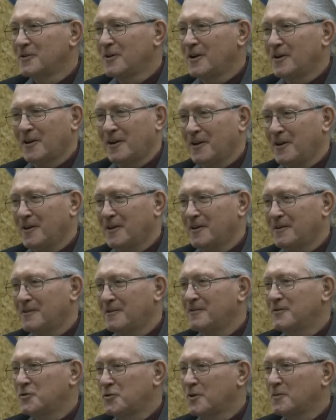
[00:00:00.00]
And I
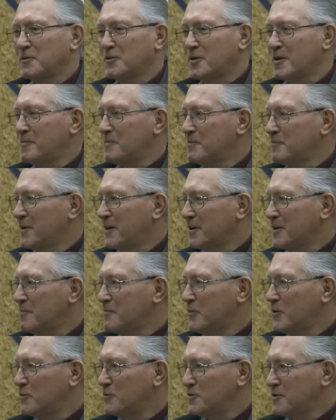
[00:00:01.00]
had trouble keeping my
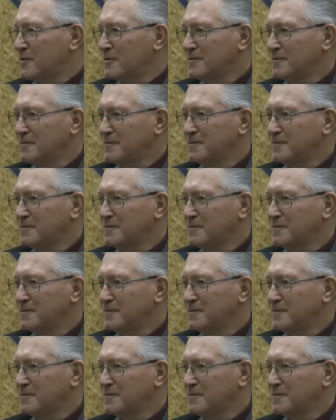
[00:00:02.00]
composure.